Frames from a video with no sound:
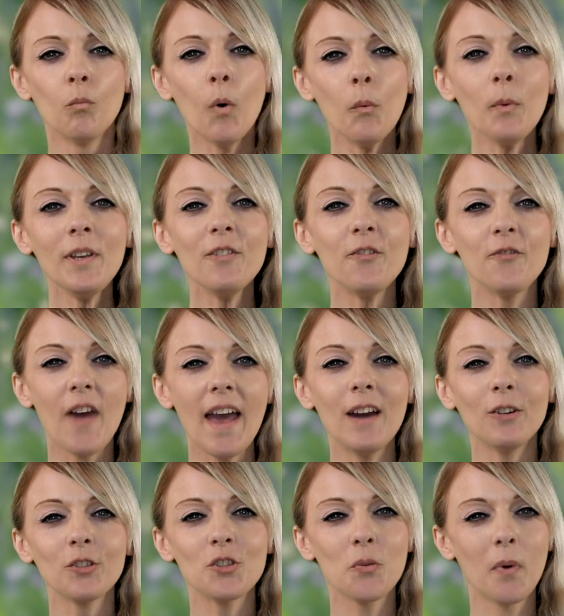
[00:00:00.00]
What we
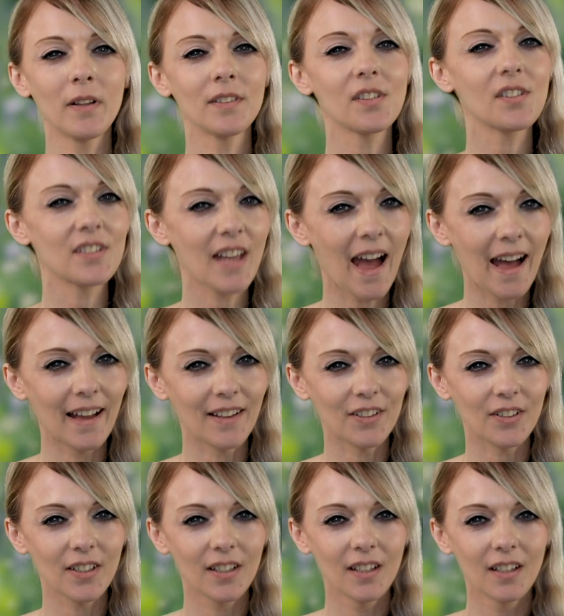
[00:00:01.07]
fail to
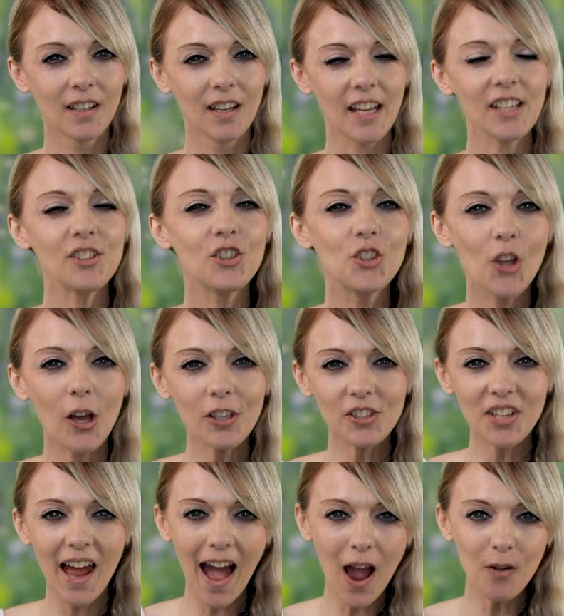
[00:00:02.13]
understand is
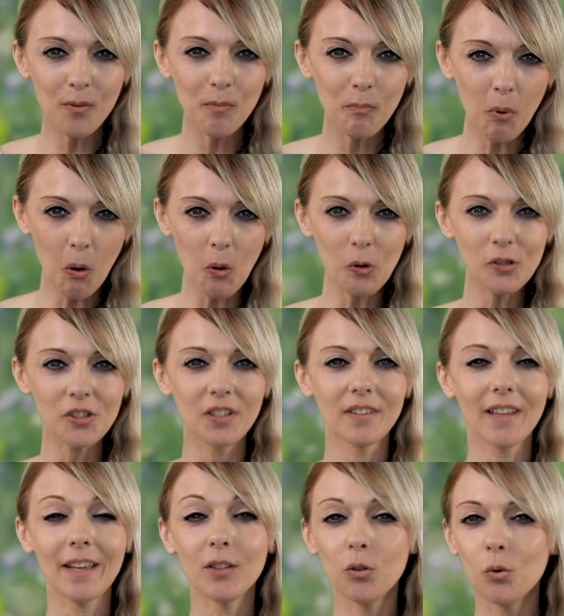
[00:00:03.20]
just how important
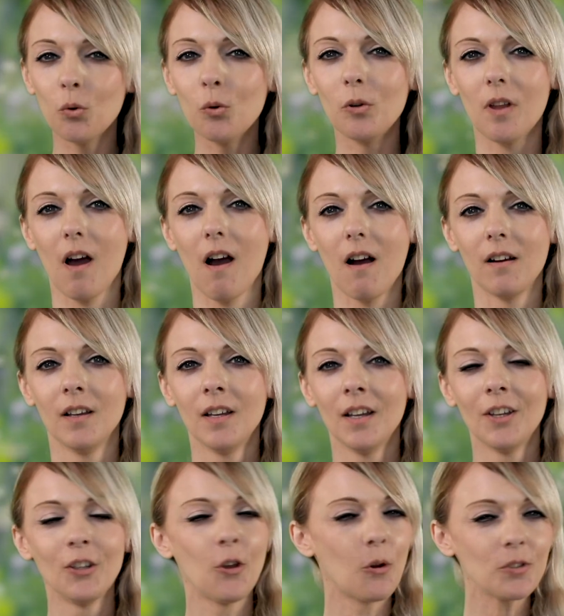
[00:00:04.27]
they all are.
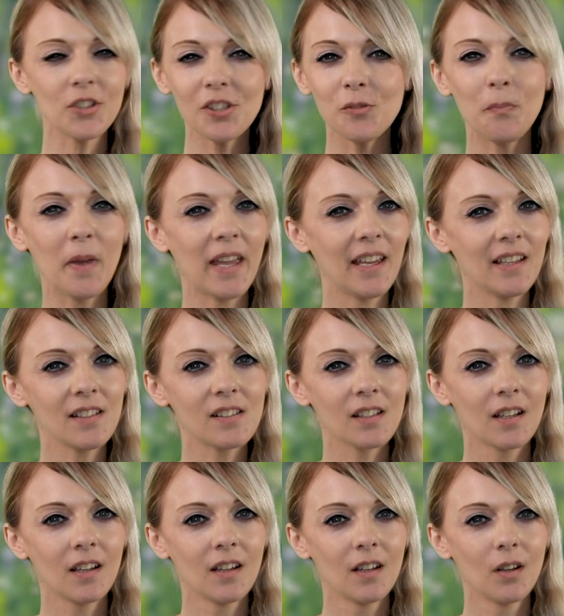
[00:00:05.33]
Not just bees,
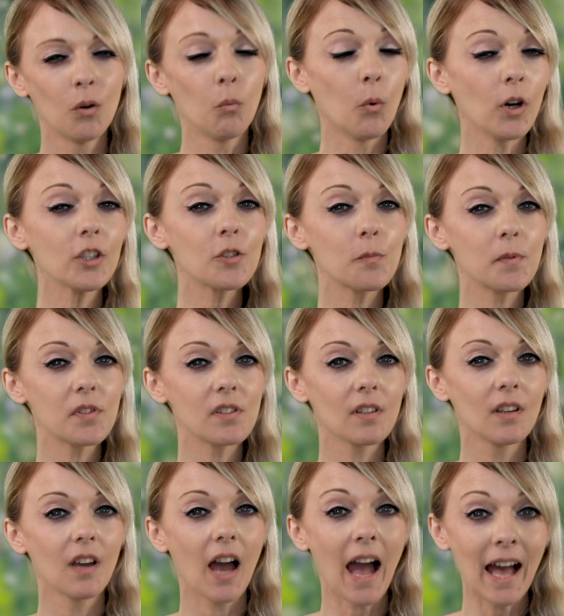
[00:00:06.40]
wasps
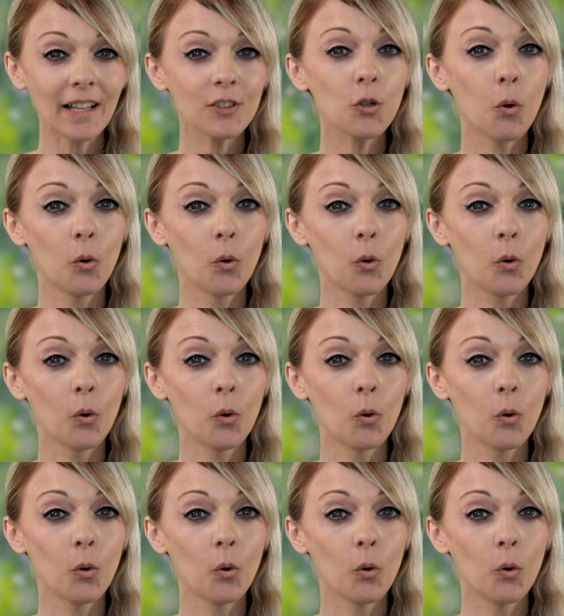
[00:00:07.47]
and